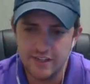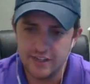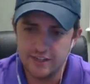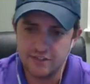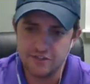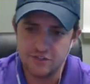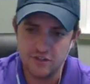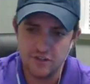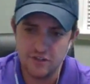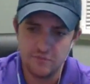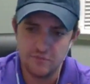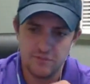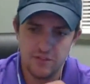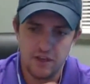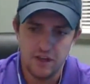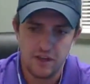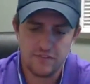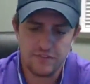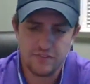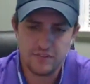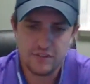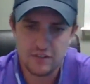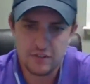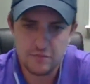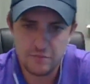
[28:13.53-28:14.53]
and it trimmed
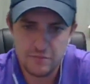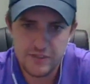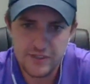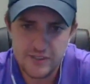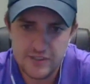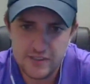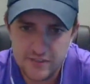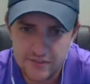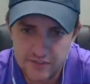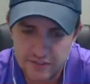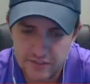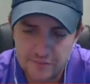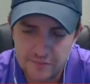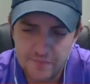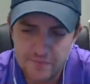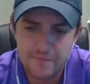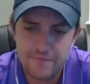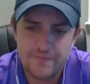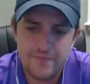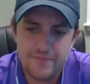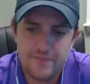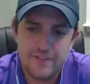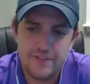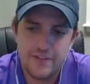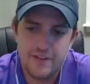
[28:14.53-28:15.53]
off a little piece of it.
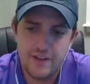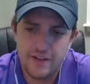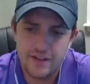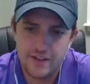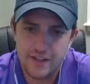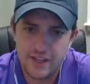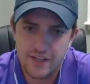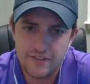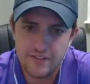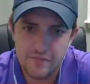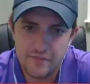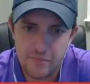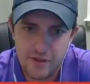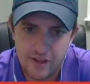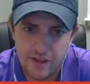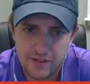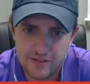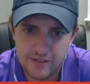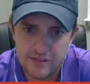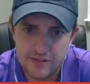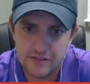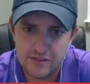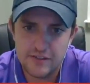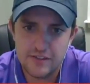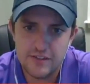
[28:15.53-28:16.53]
Yeah, and gave it
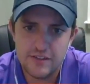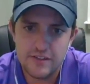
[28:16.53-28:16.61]
back to it.